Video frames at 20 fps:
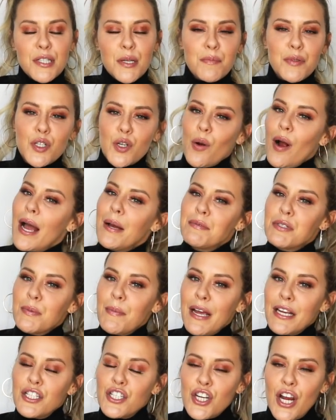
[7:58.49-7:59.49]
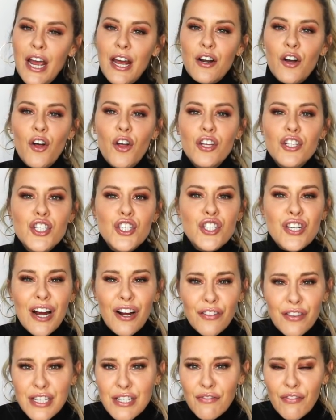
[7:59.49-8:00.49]
subscribe to my channel,
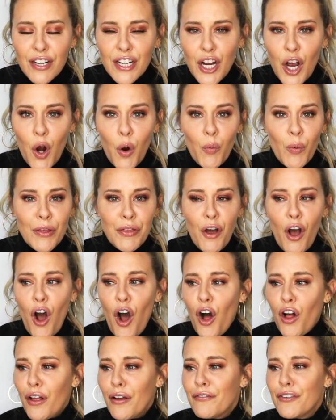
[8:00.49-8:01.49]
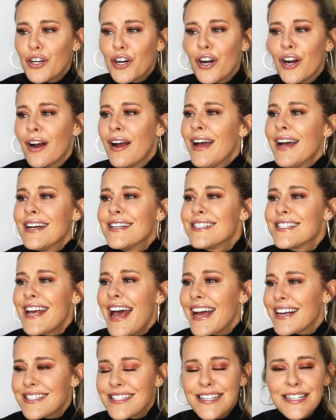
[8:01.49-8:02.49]
share this video with all of your
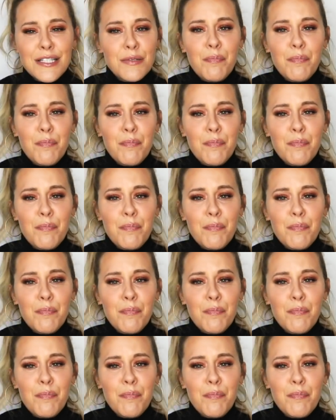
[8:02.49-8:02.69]
Texas